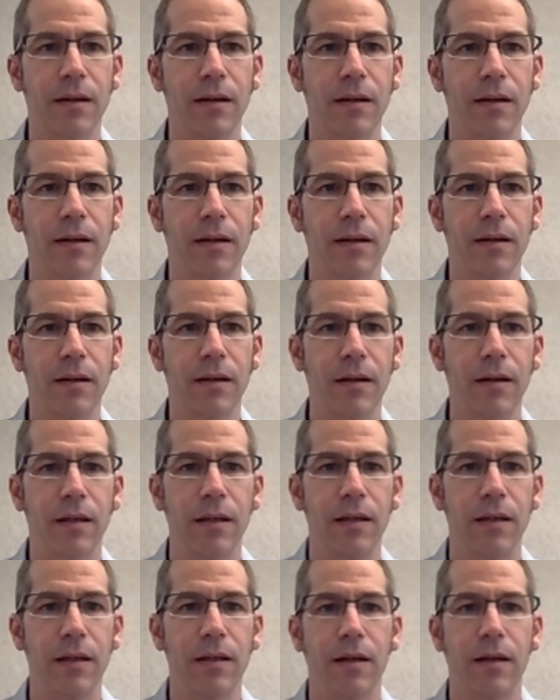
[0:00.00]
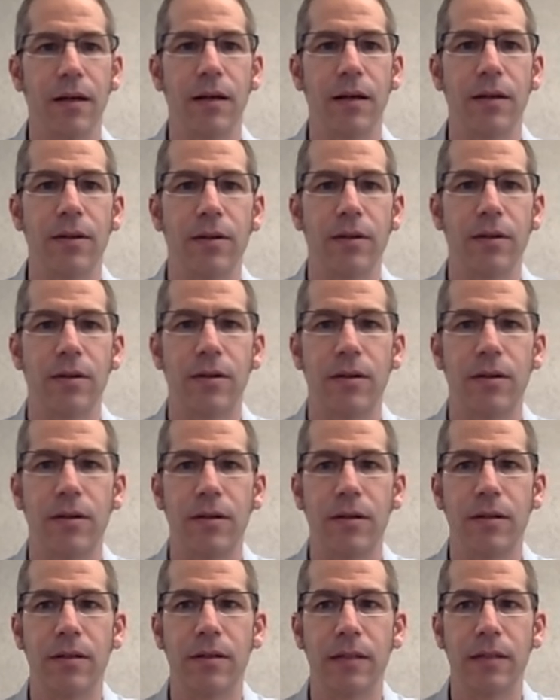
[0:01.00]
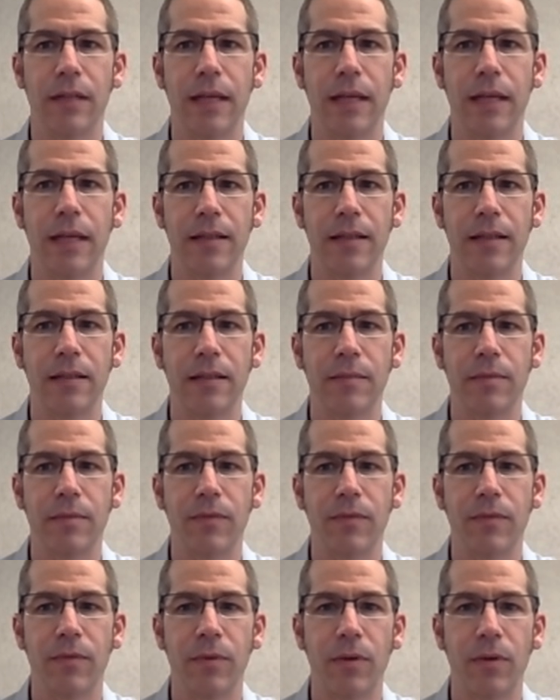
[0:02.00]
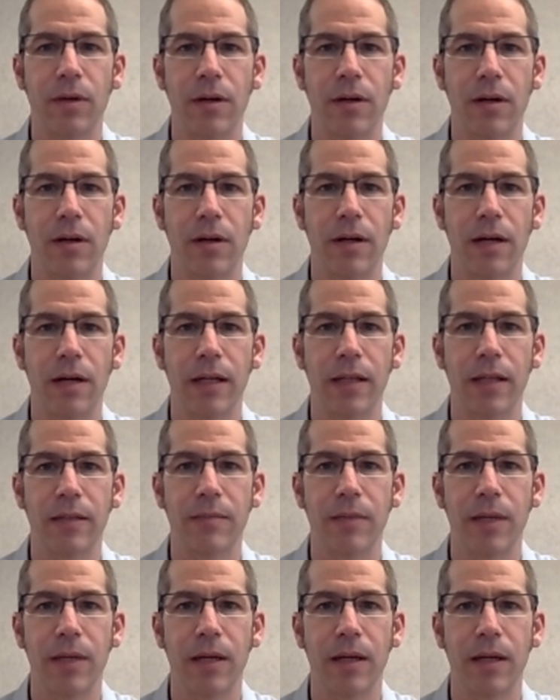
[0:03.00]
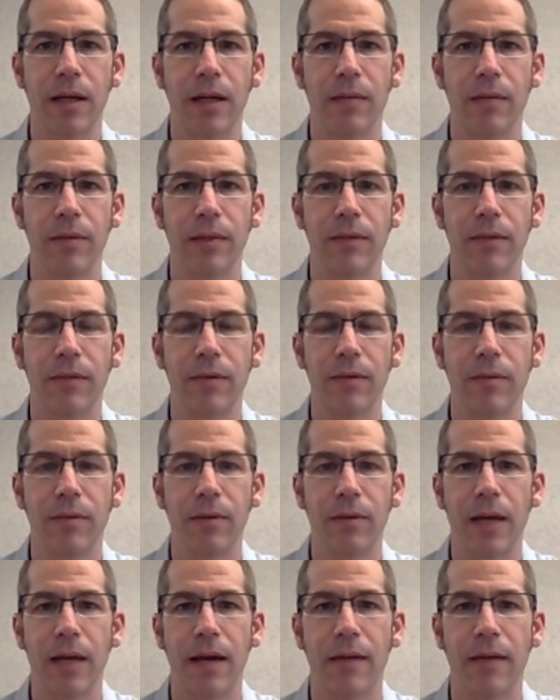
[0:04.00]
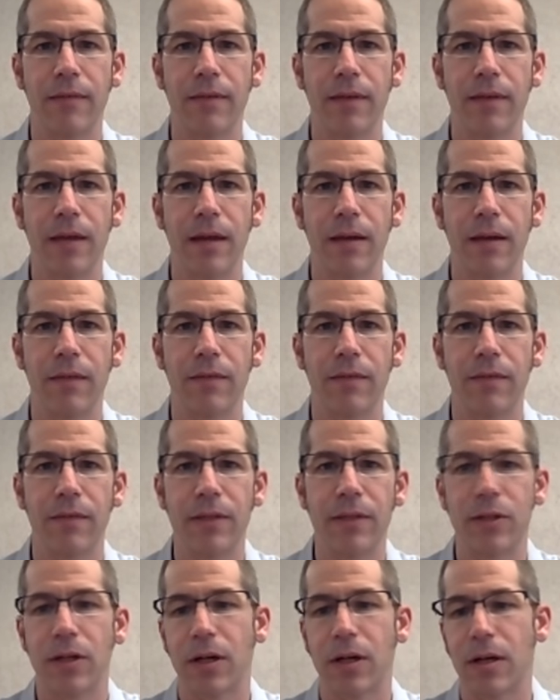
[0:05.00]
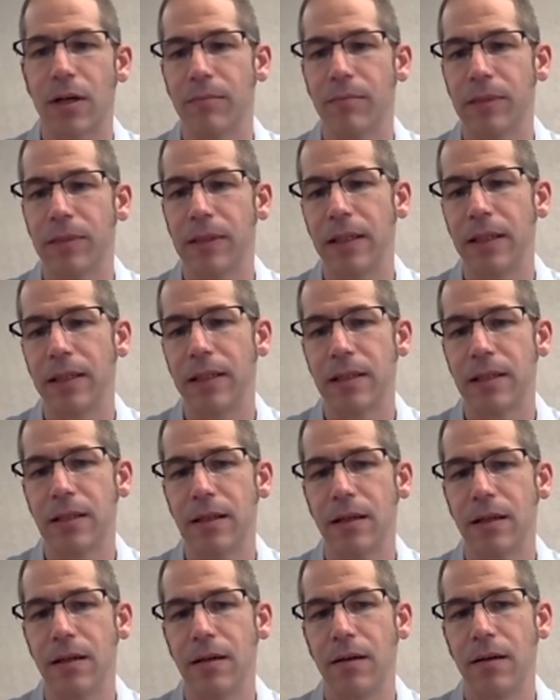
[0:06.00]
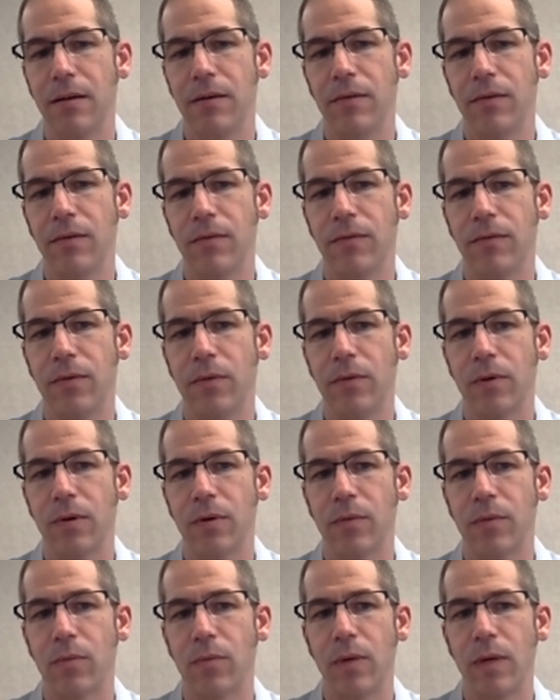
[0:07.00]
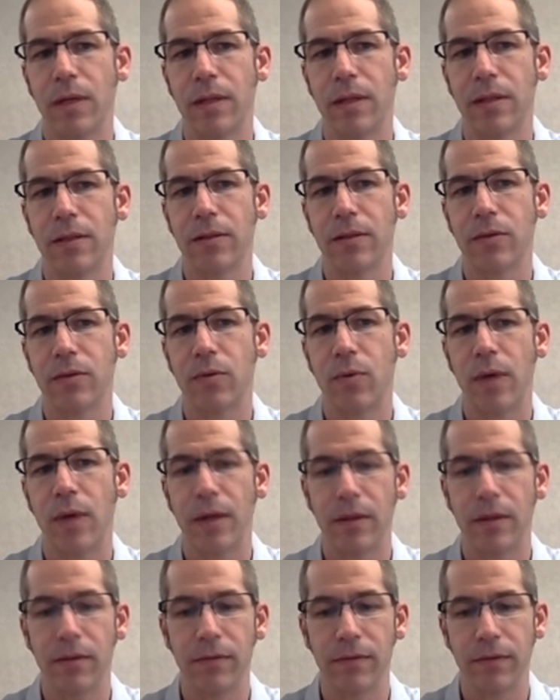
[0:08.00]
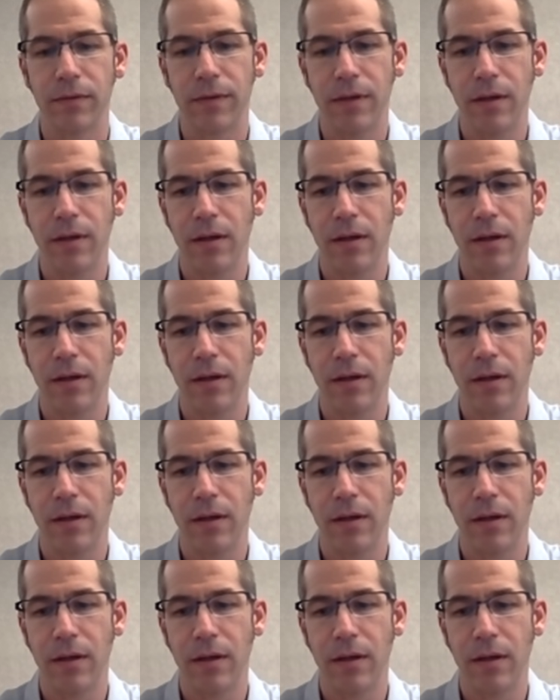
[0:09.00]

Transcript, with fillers: Uh, in other lands. Before our next meeting, I believe we will have a feature complete for 112.